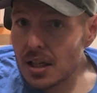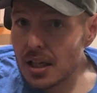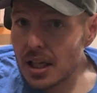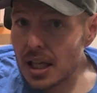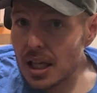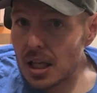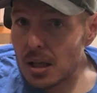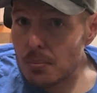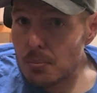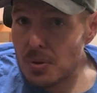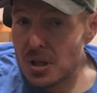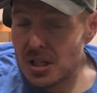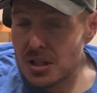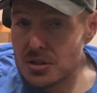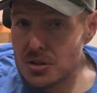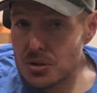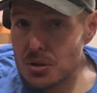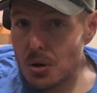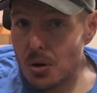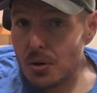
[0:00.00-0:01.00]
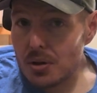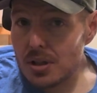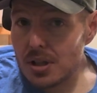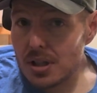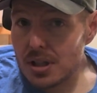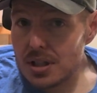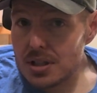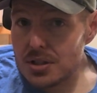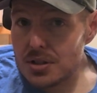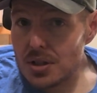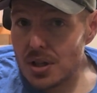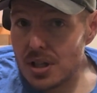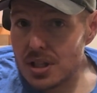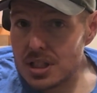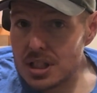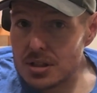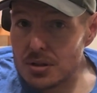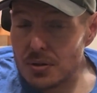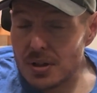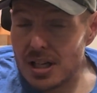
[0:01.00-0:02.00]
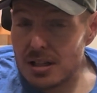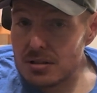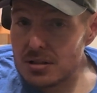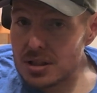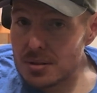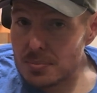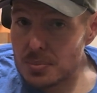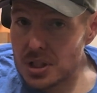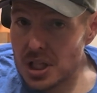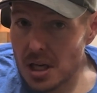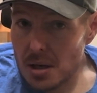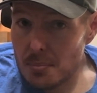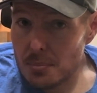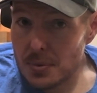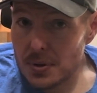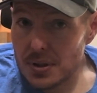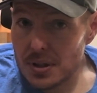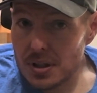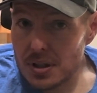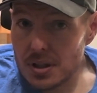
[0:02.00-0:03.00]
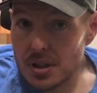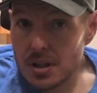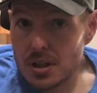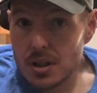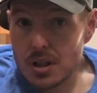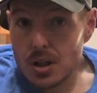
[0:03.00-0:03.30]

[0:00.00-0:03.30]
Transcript: in Minnesota, it starts in around September,